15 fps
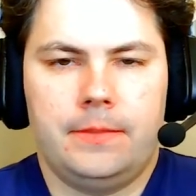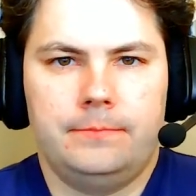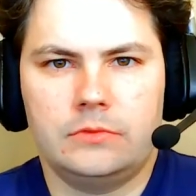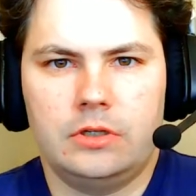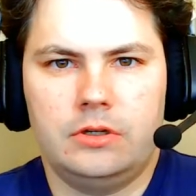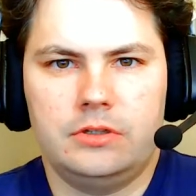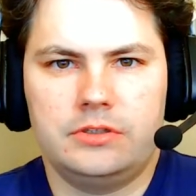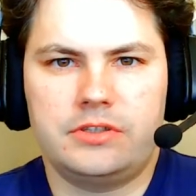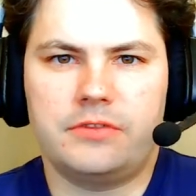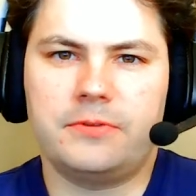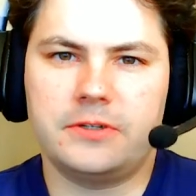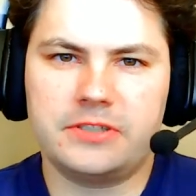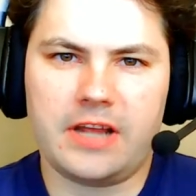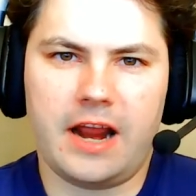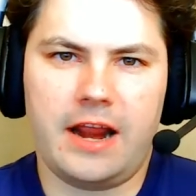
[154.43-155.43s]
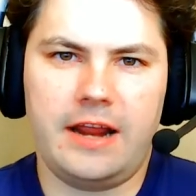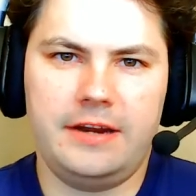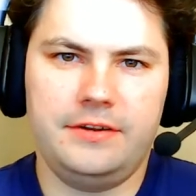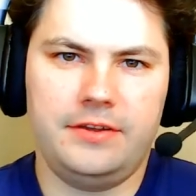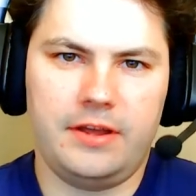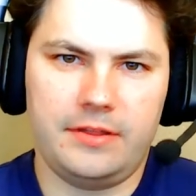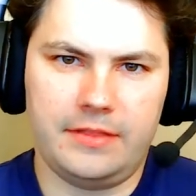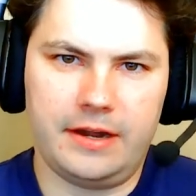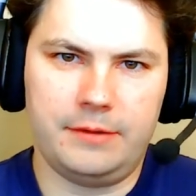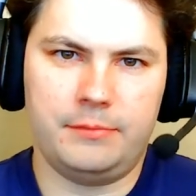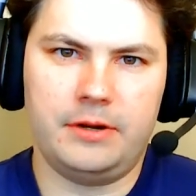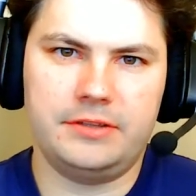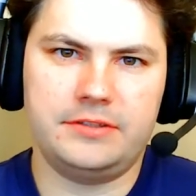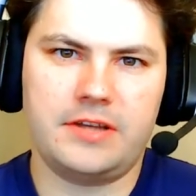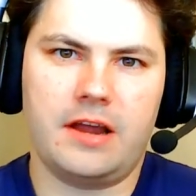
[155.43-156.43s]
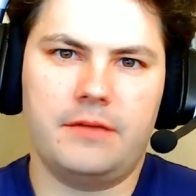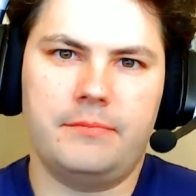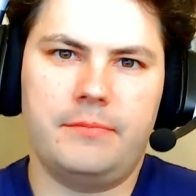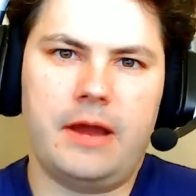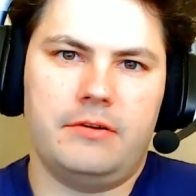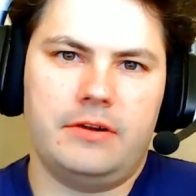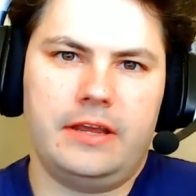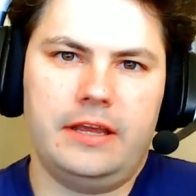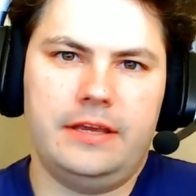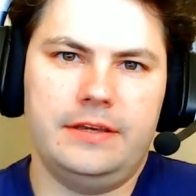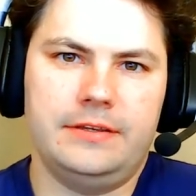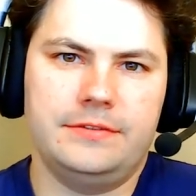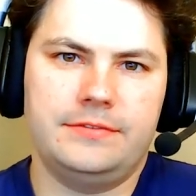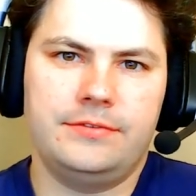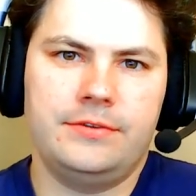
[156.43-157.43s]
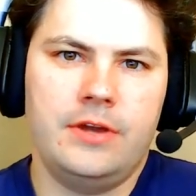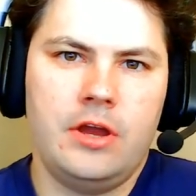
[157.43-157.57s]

So the first kind that I'm going to talk about is